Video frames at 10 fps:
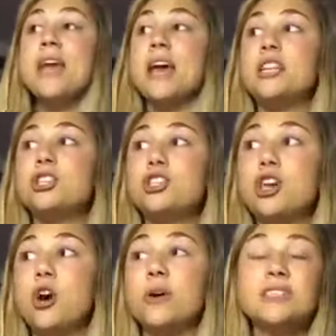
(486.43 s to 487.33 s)
And
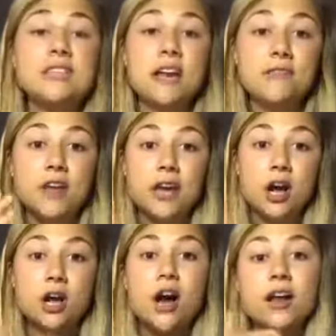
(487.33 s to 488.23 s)
so instead of like a
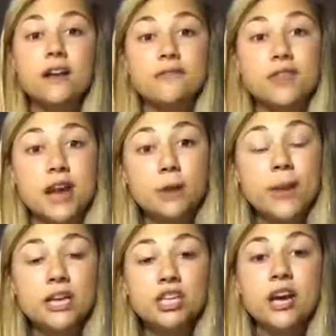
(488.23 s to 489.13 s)
cut of their
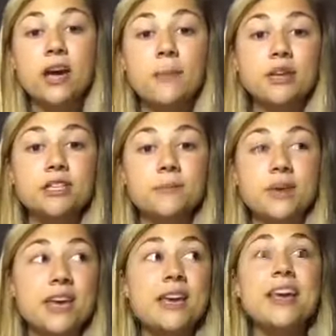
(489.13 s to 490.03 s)
paycheck coming to
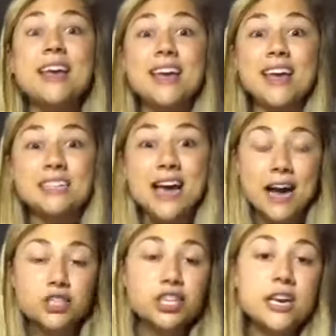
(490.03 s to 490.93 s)
me, it's
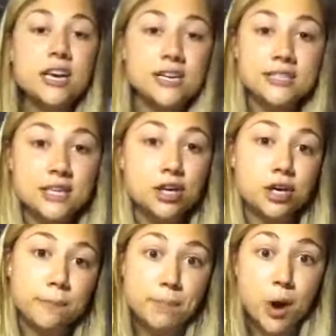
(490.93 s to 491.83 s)
actually considered a
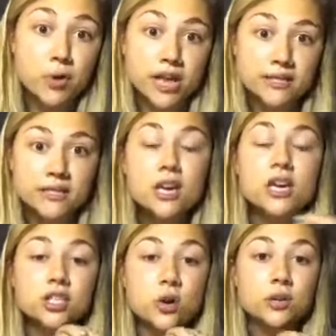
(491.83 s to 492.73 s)
bonus.
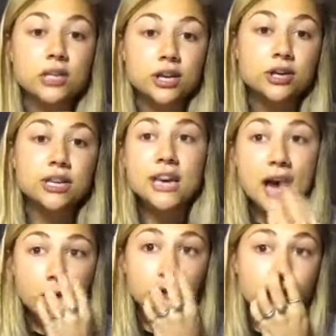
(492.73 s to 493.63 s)
So literally
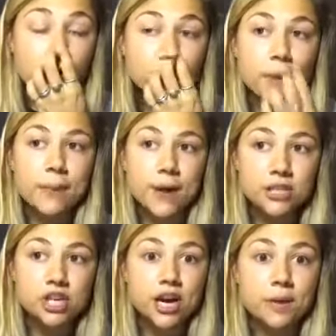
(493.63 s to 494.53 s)
I will go into my
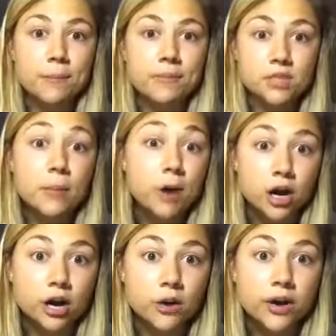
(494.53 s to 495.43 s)
paycheck
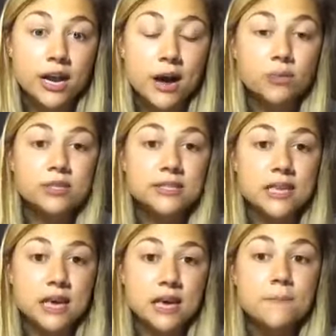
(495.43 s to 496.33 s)
tomorrow and I will
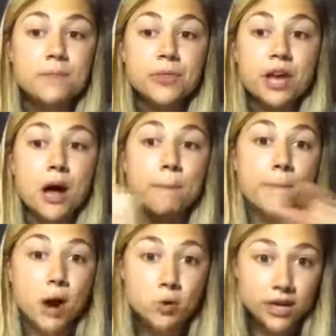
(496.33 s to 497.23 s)
see a
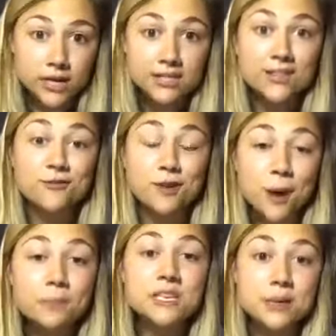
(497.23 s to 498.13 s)
bonus
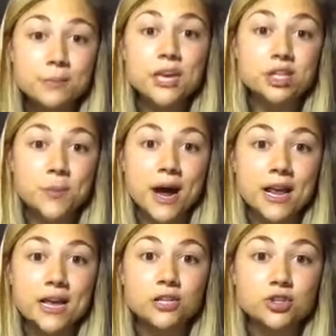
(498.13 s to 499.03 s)
from Team
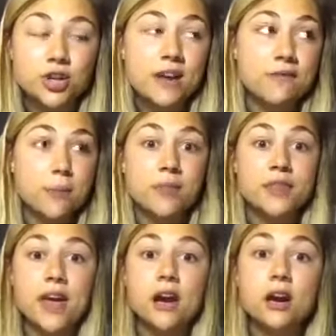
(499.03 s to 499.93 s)
Beachbody straight from
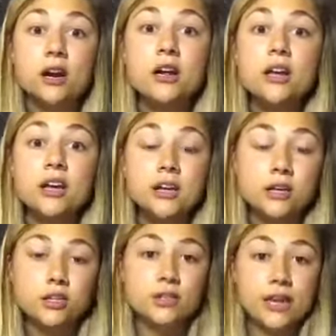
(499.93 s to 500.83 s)
their
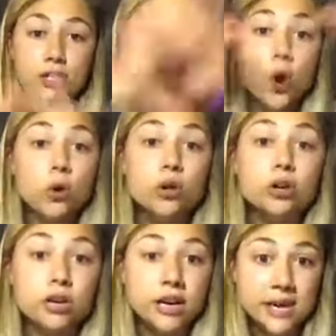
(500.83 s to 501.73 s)
like total
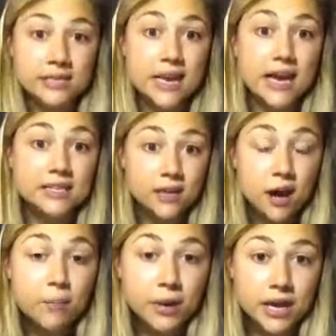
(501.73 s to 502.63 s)
earnings as a
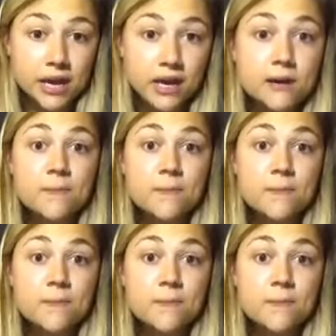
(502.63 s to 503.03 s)
company.